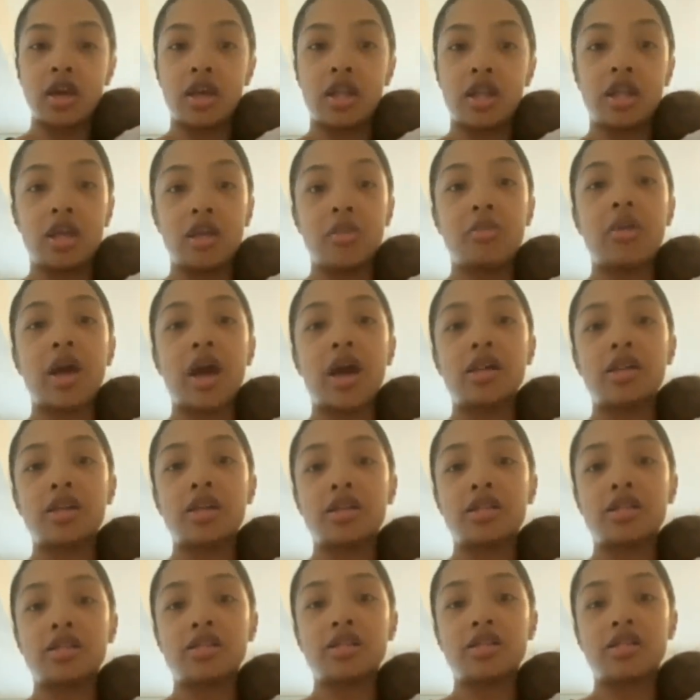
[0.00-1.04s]
an
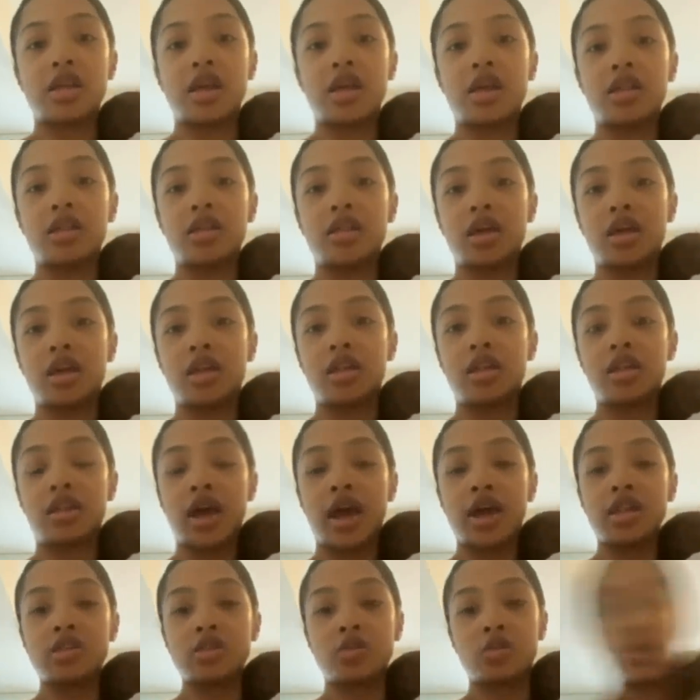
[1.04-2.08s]
imbalance and then
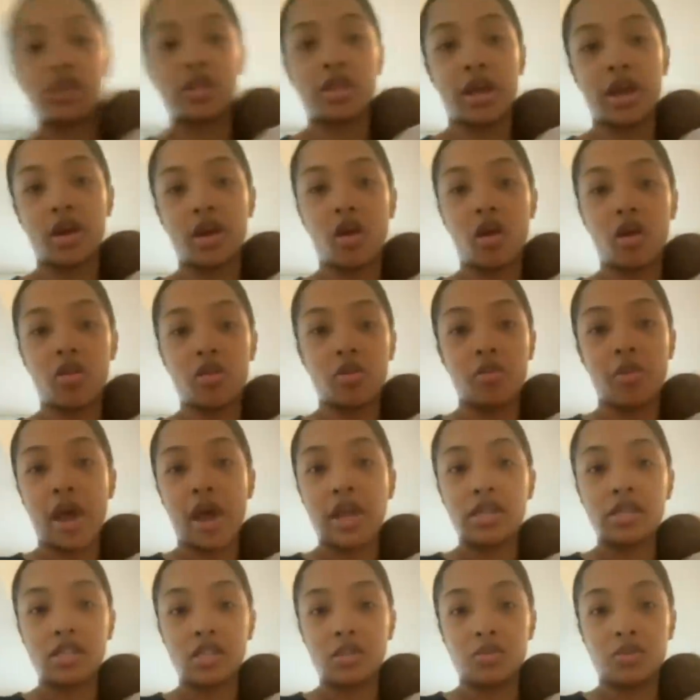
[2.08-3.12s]
that's when like all the
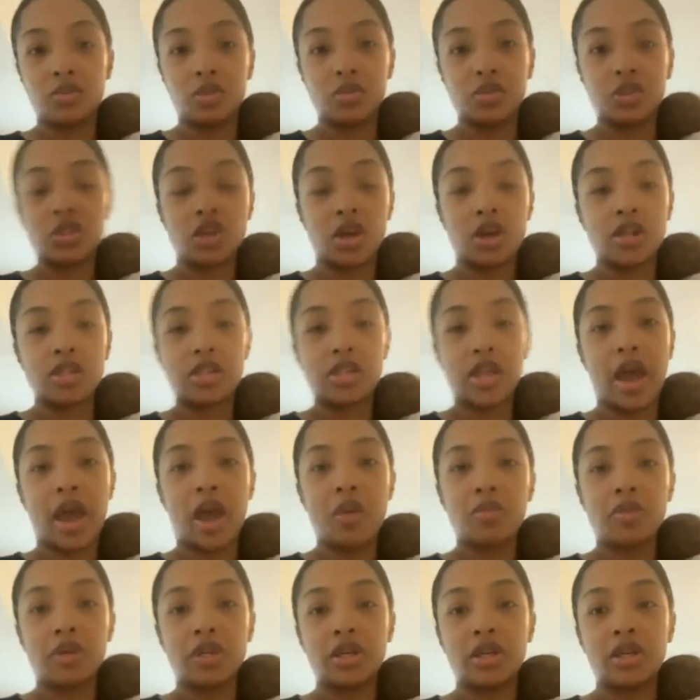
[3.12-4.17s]
bad symptoms start to
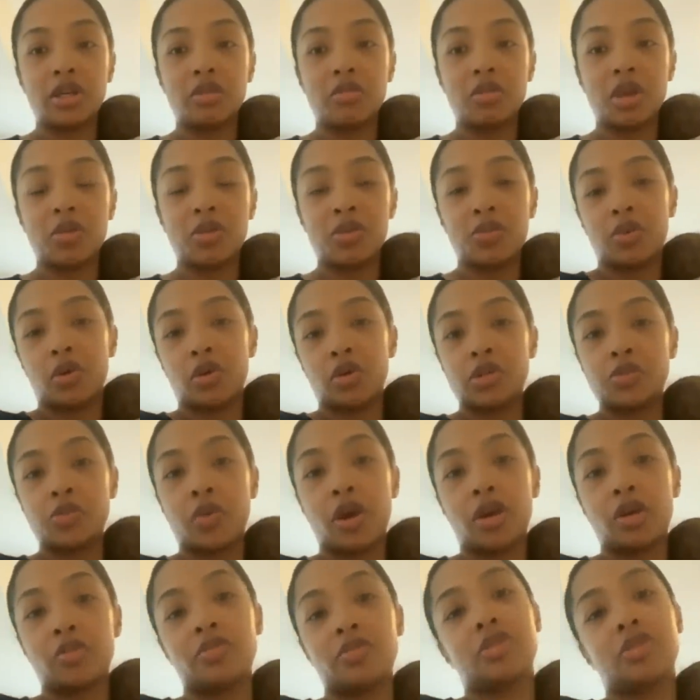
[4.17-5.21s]
happen maybe
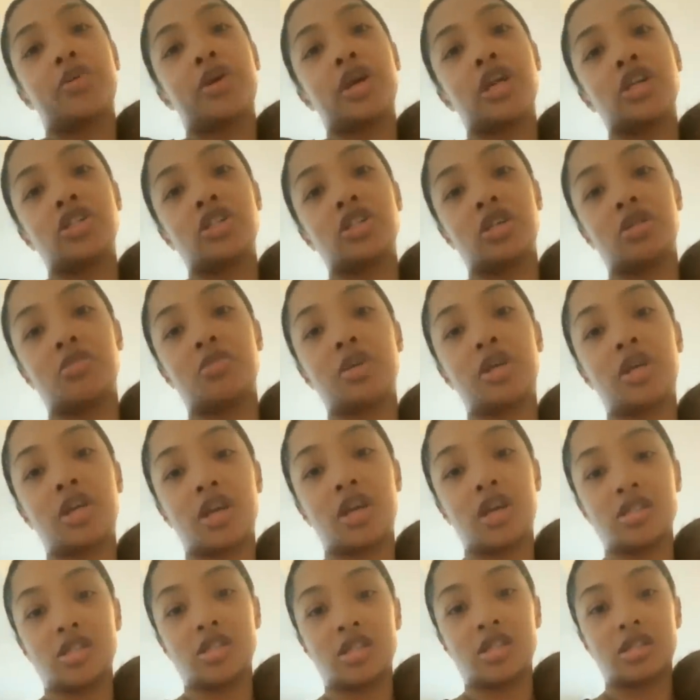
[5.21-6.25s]
postpartum depression
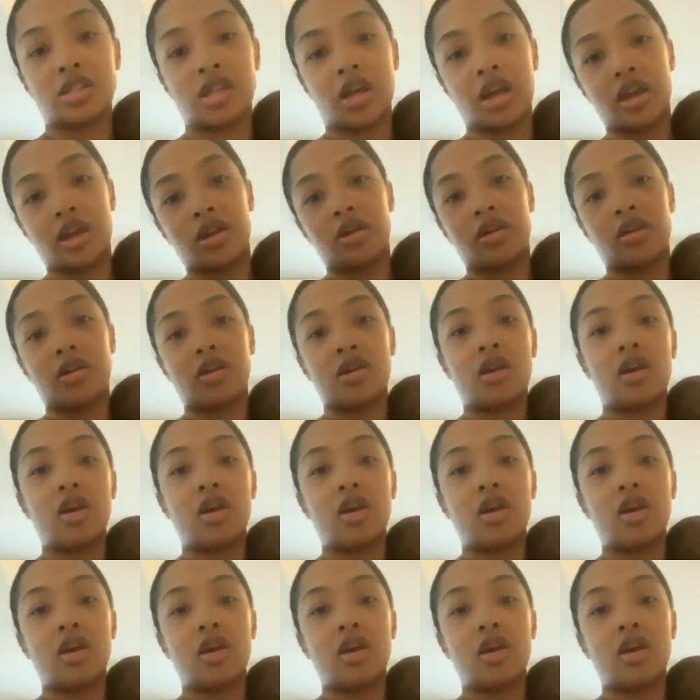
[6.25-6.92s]
because it's like